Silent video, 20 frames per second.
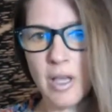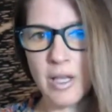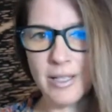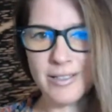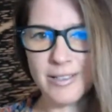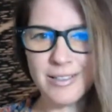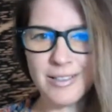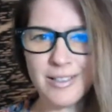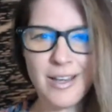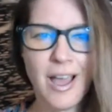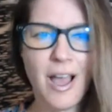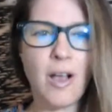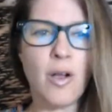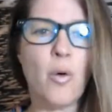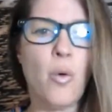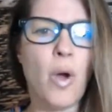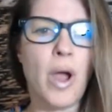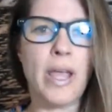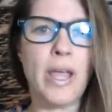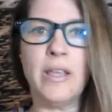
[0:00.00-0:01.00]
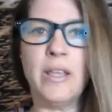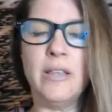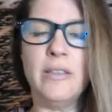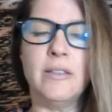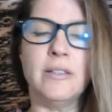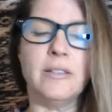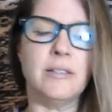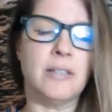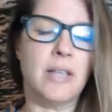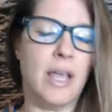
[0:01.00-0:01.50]
not quite in the
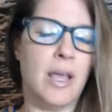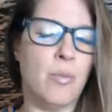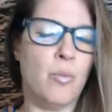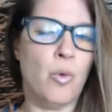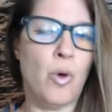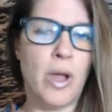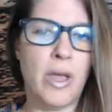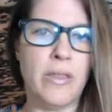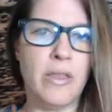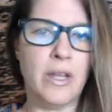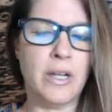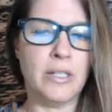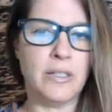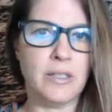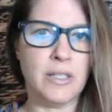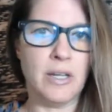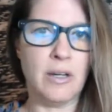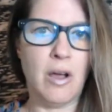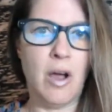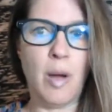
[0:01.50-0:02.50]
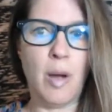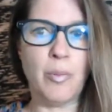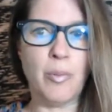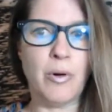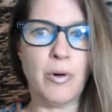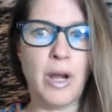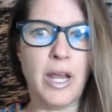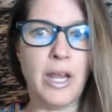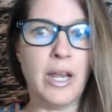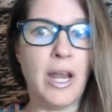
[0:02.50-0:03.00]
same way that it's going to
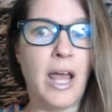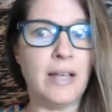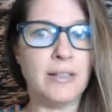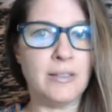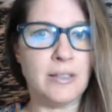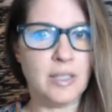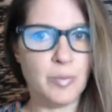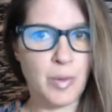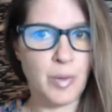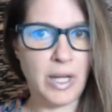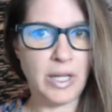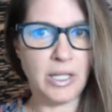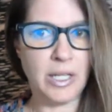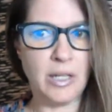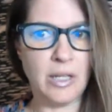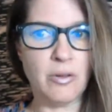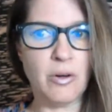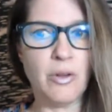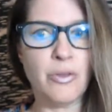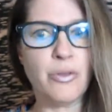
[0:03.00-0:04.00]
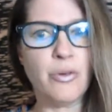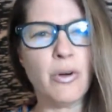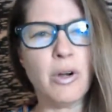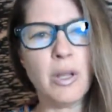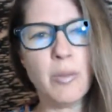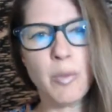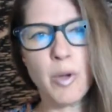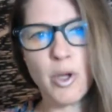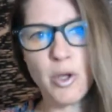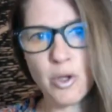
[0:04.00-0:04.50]
operate as a splenic inner authority,
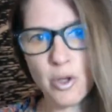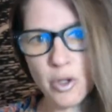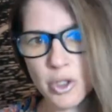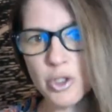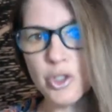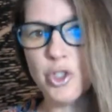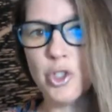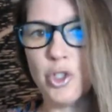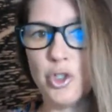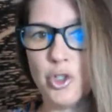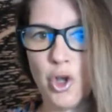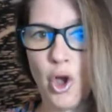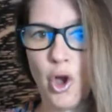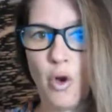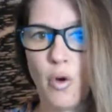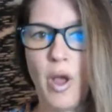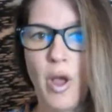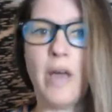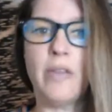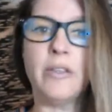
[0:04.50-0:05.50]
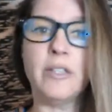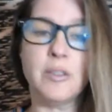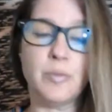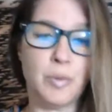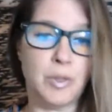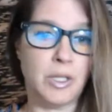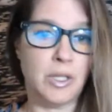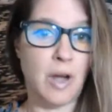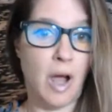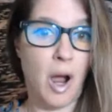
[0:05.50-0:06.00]
but good to know how the
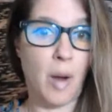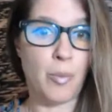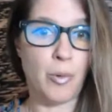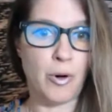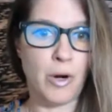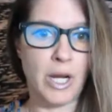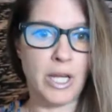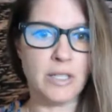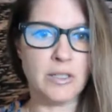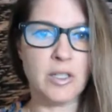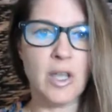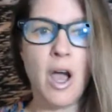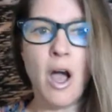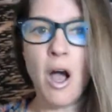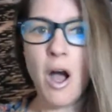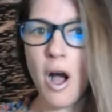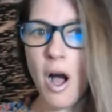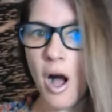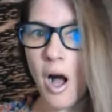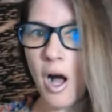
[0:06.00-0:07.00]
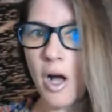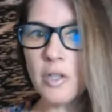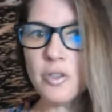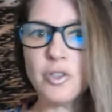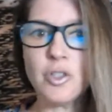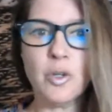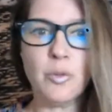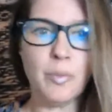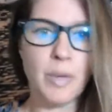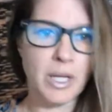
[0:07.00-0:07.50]
spleen operates.
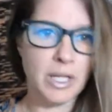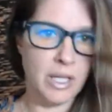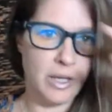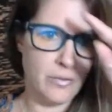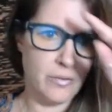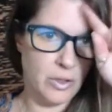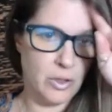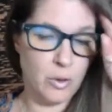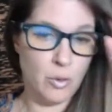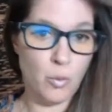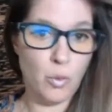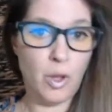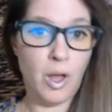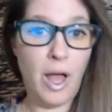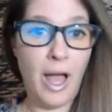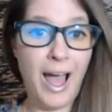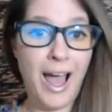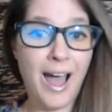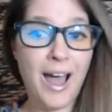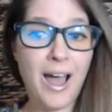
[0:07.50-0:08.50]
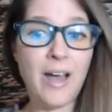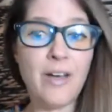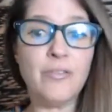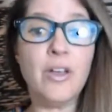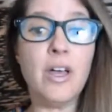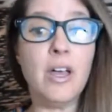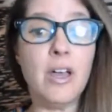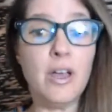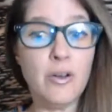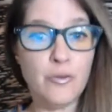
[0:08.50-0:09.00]
Also, many of you will have
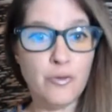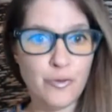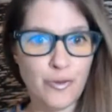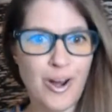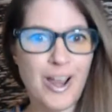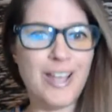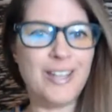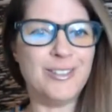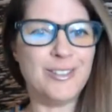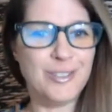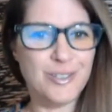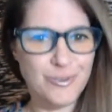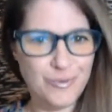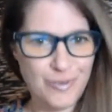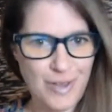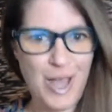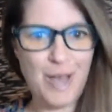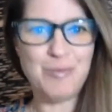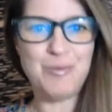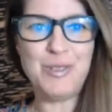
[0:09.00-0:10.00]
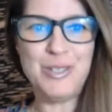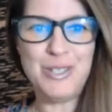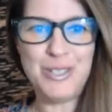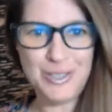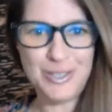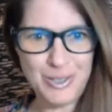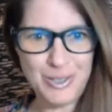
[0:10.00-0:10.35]
friends, families,